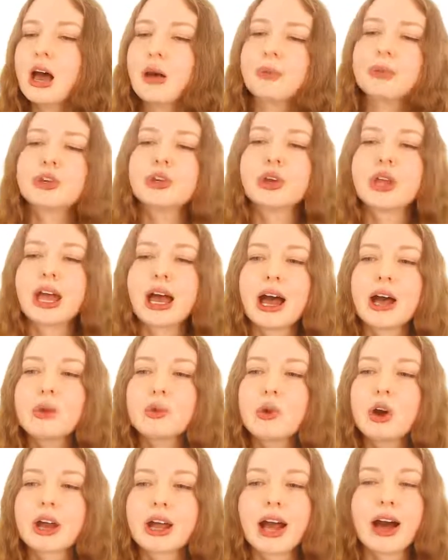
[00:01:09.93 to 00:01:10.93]
I mean, you
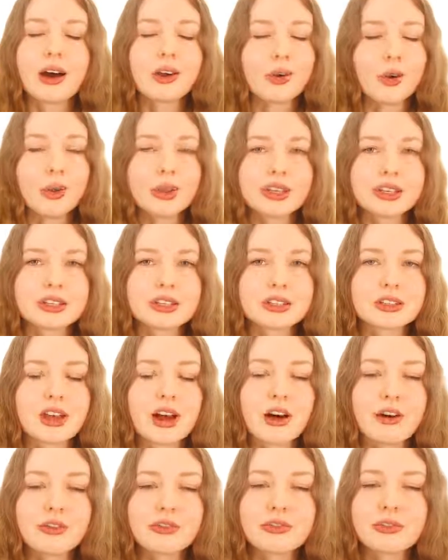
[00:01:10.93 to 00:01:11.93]
can work out all this
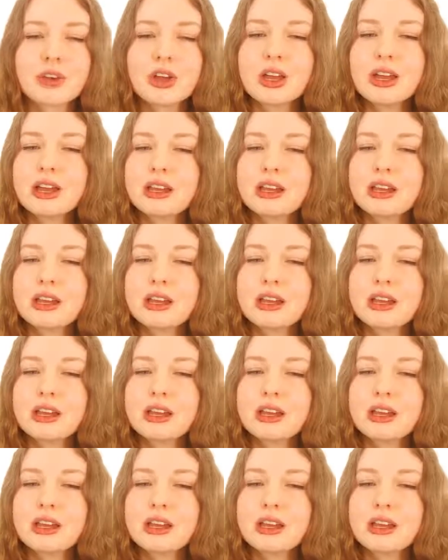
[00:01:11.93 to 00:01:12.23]
stuff